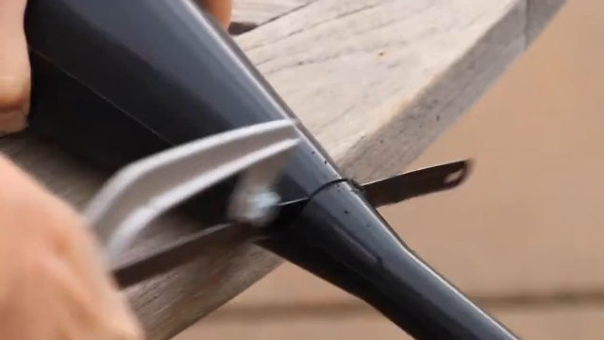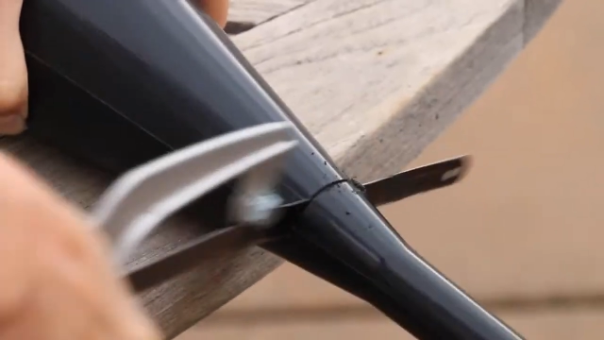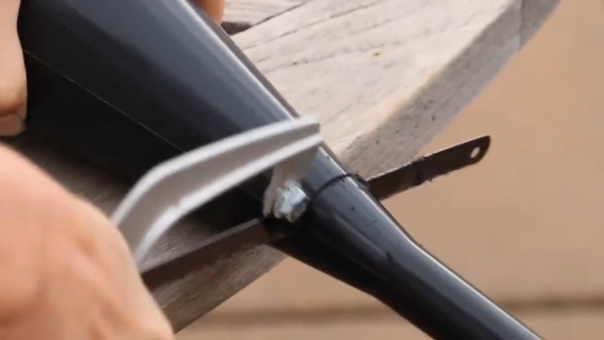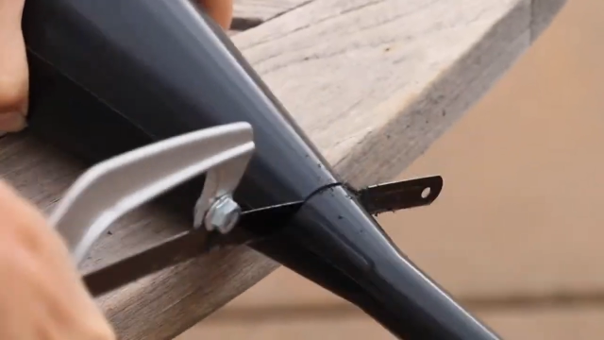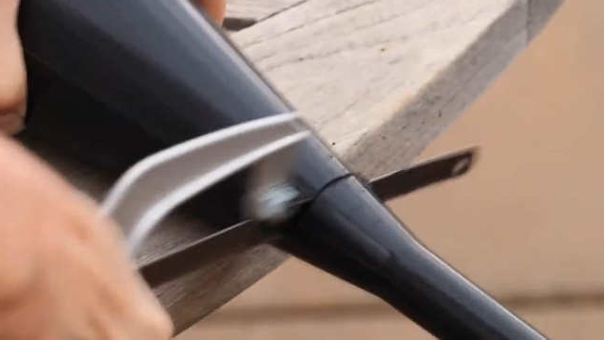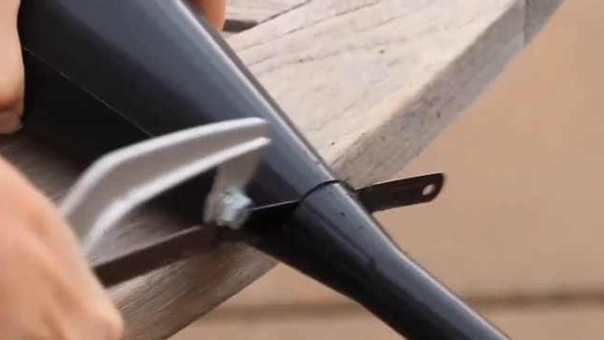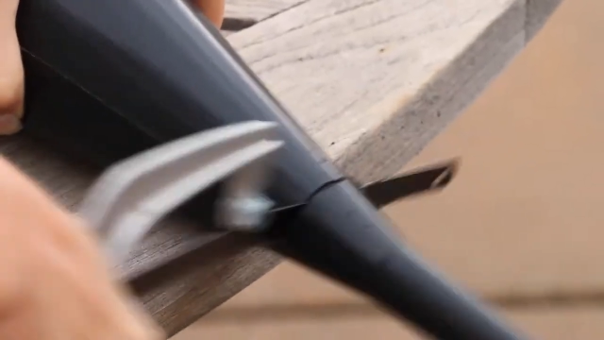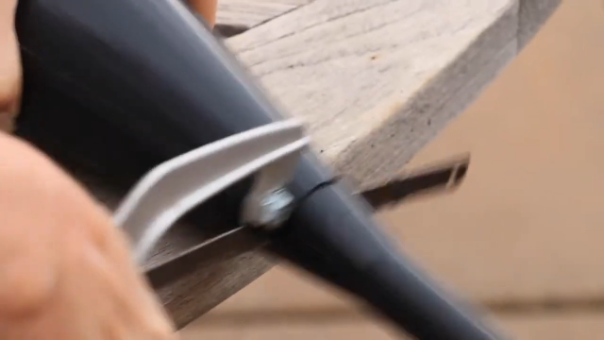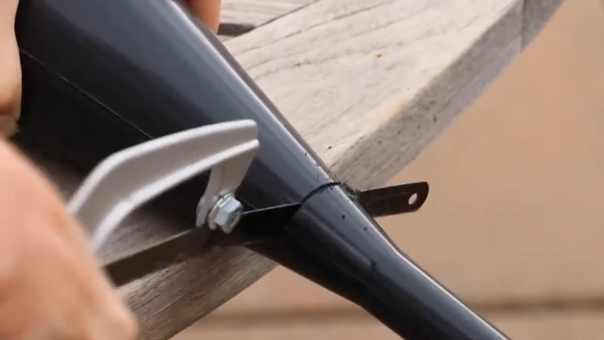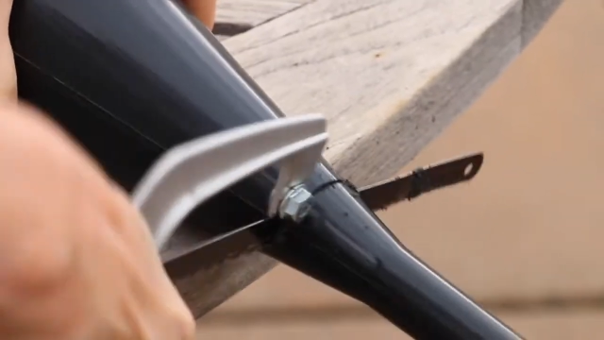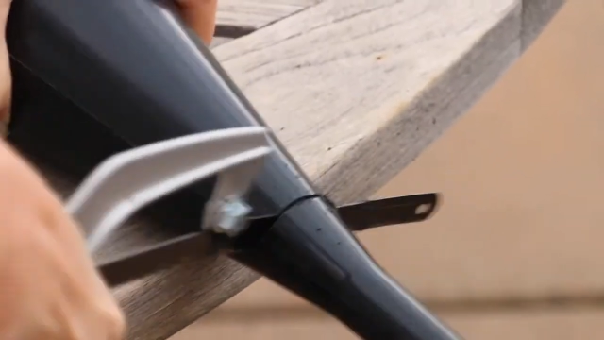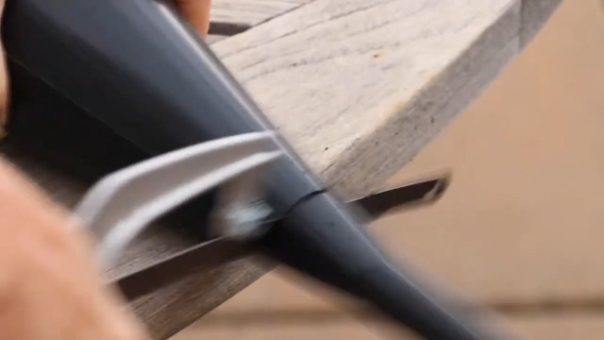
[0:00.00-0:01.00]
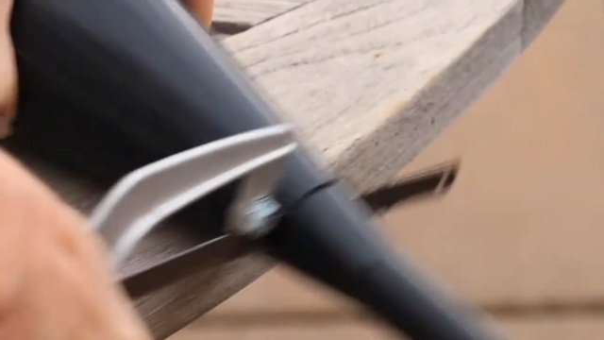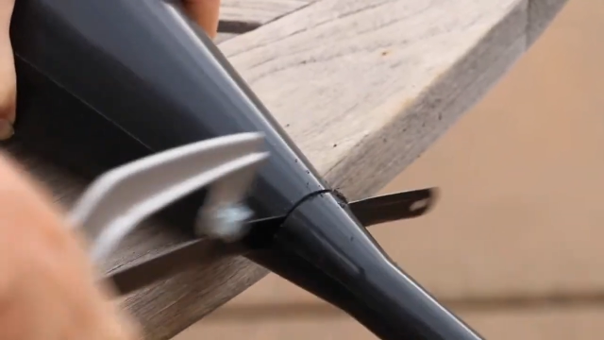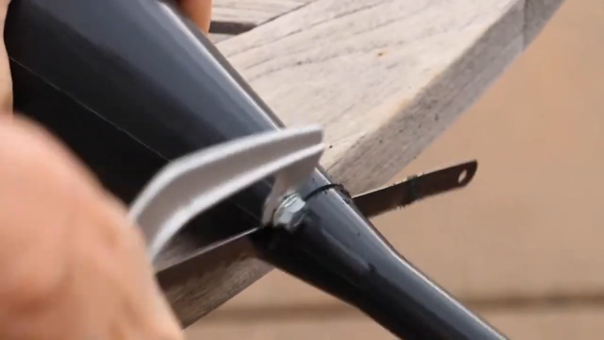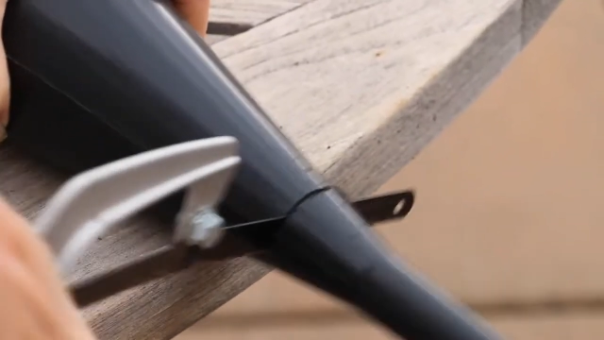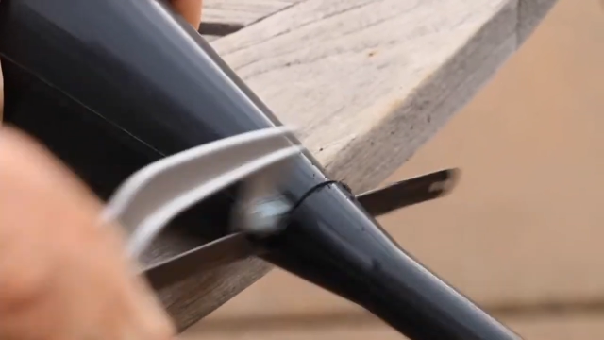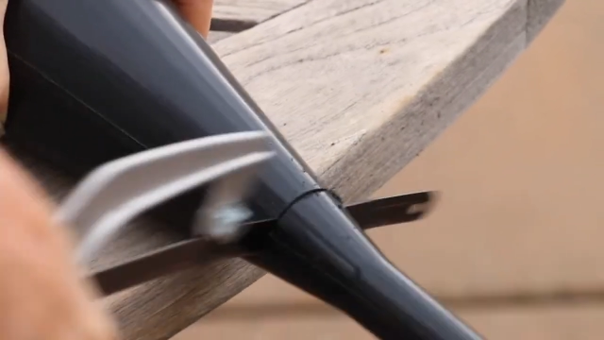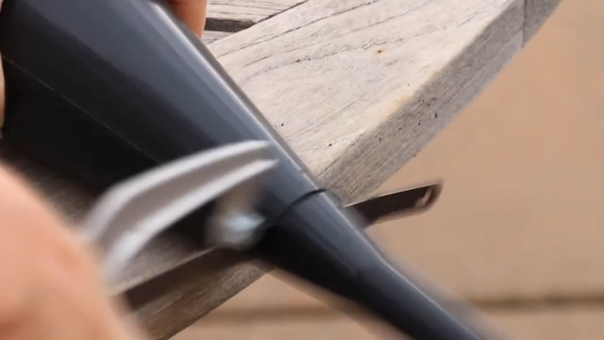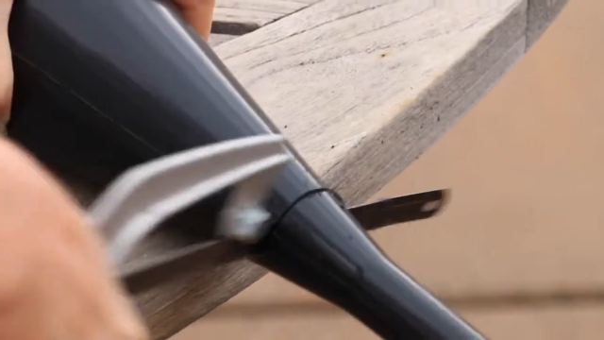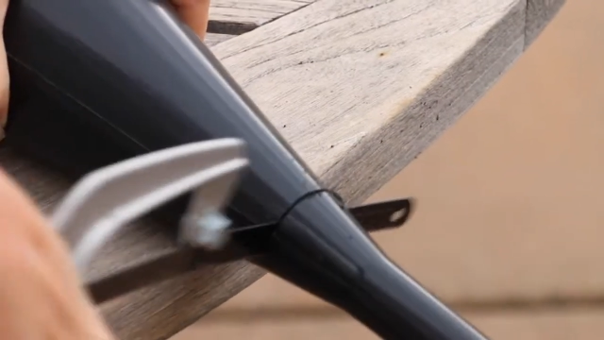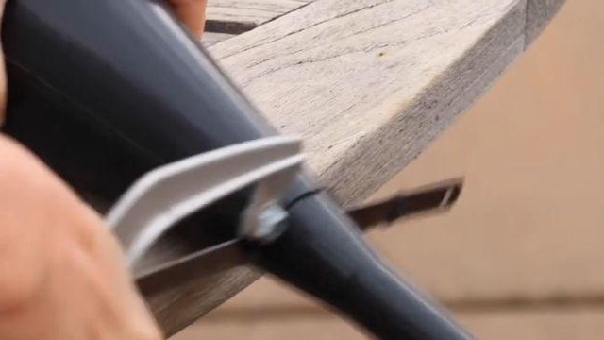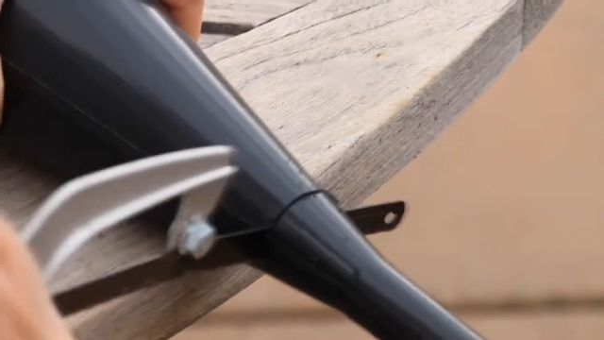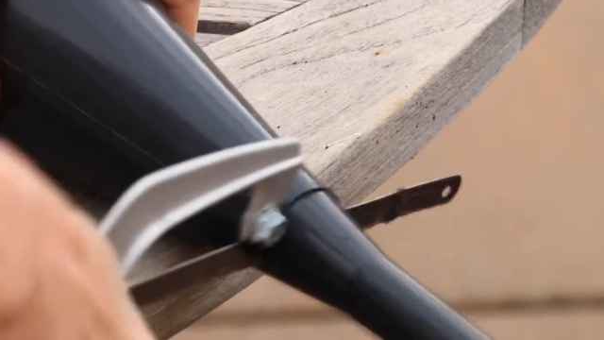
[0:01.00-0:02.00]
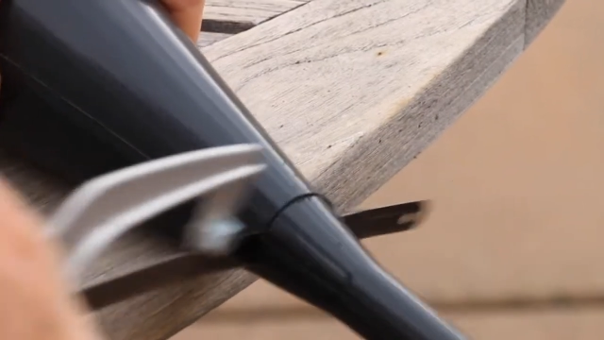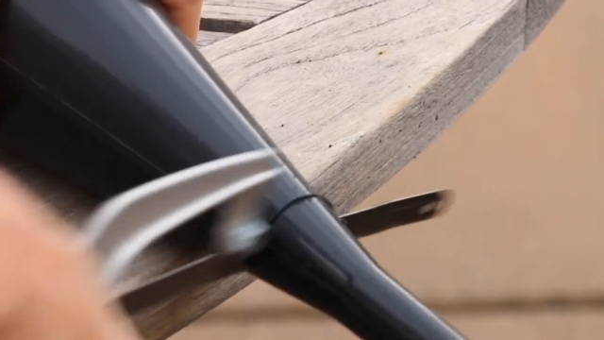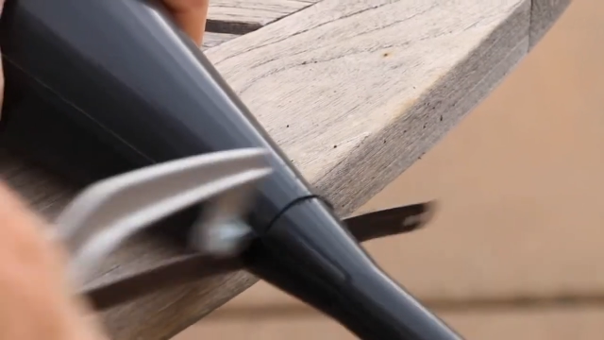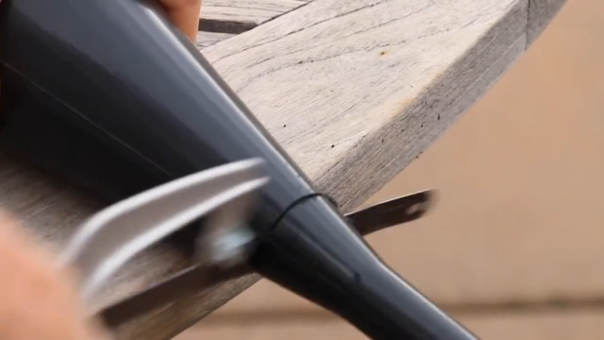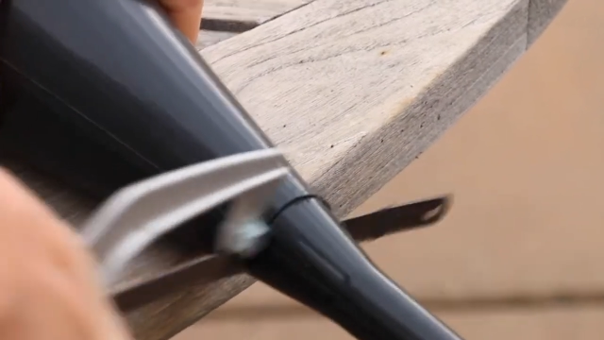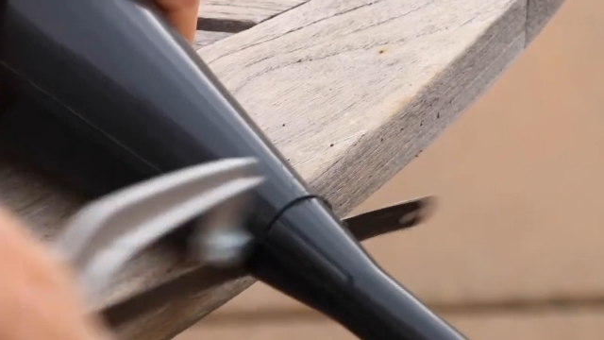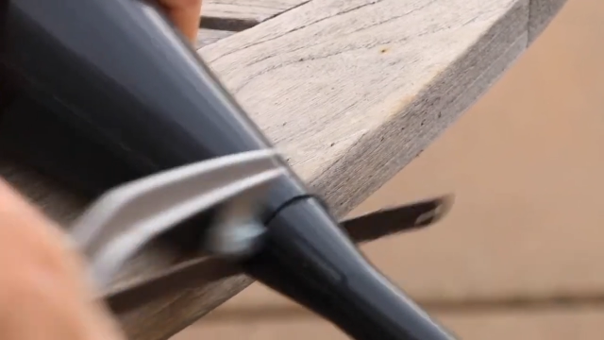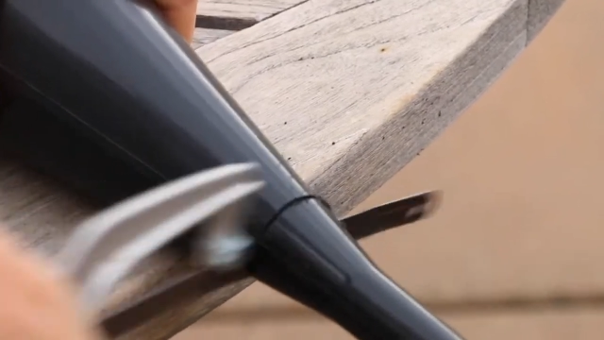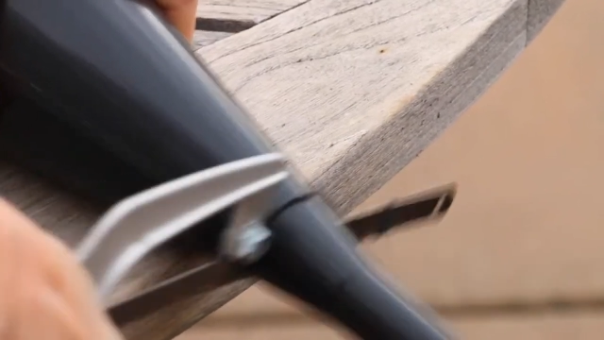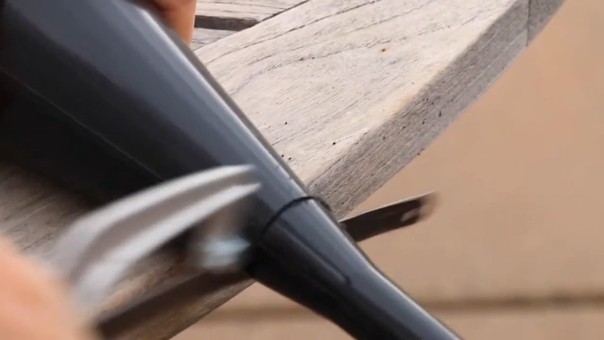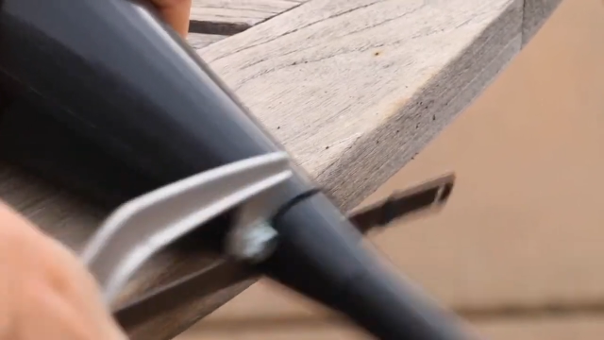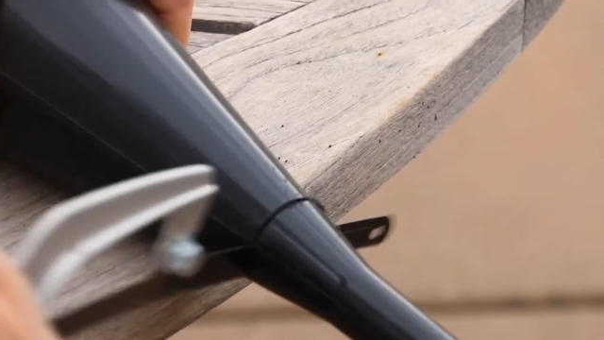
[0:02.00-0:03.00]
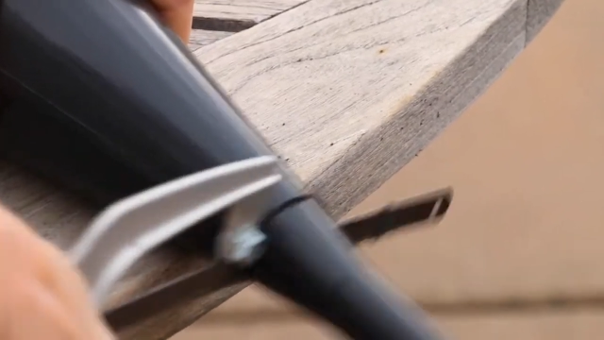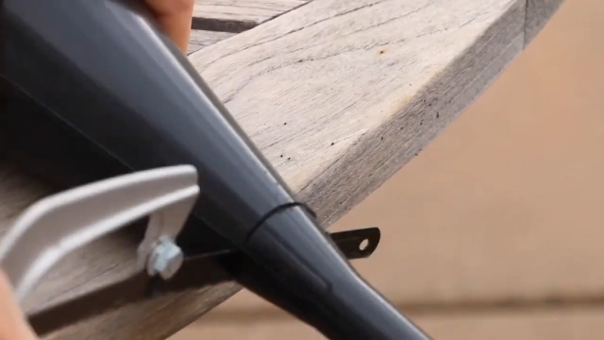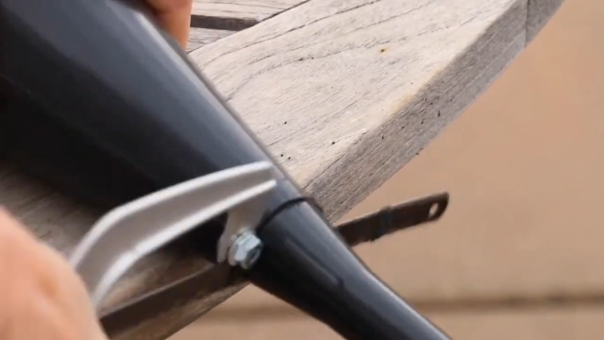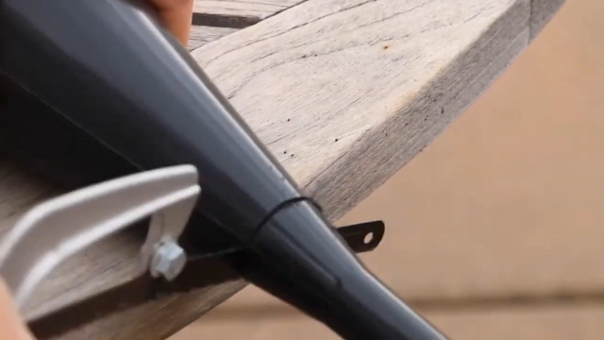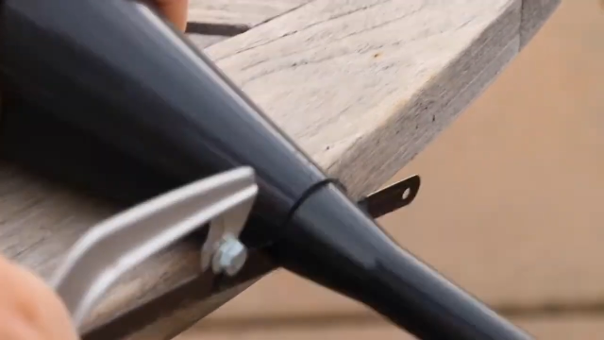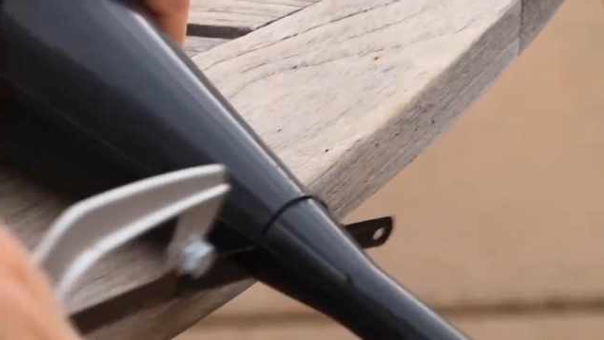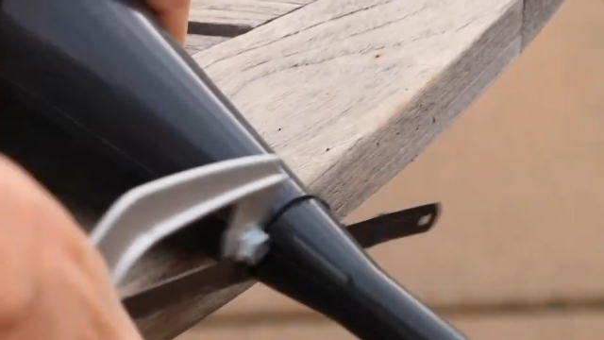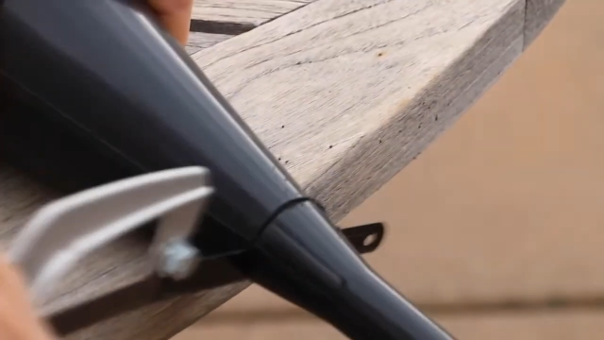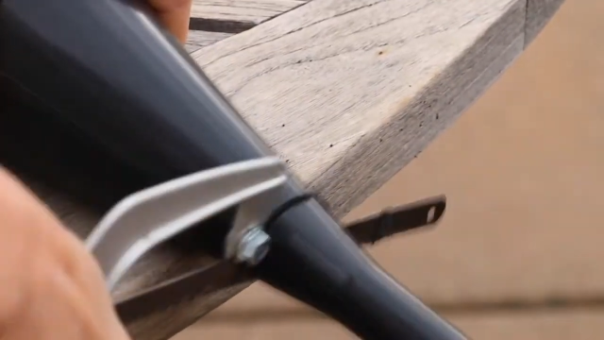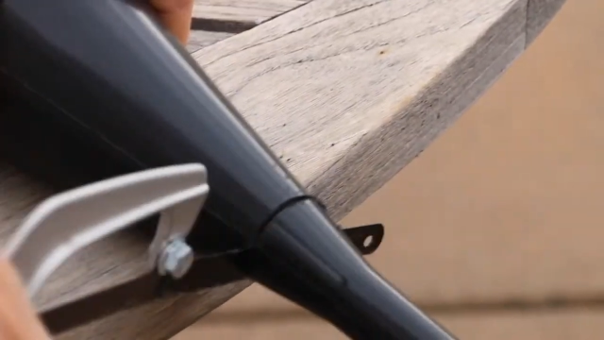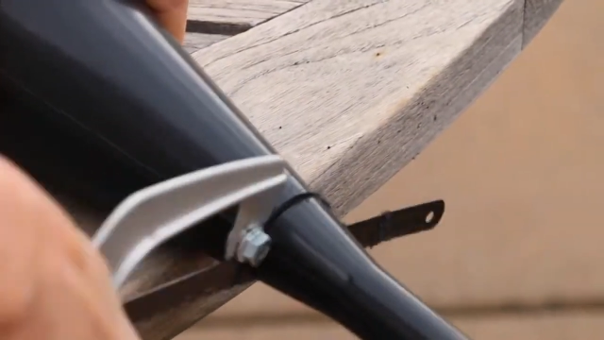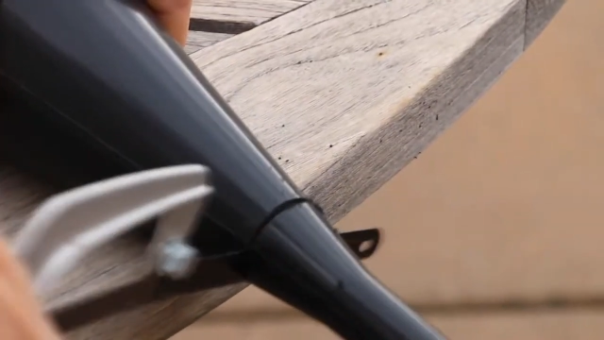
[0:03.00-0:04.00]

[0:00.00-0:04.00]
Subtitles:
(no speaker visible)